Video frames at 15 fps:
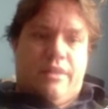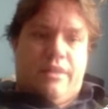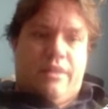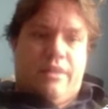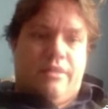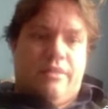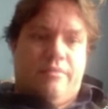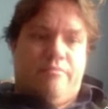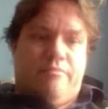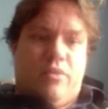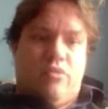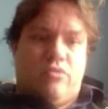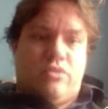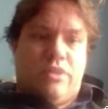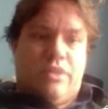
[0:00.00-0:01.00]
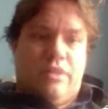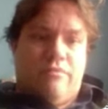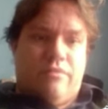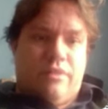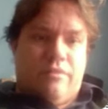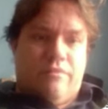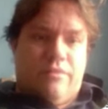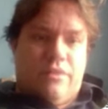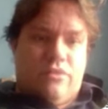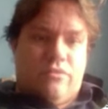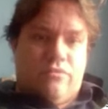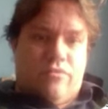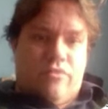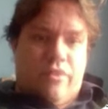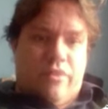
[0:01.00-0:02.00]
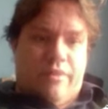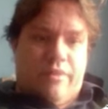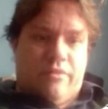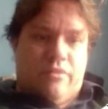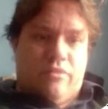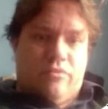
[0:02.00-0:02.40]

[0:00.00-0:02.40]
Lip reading: And the most even division for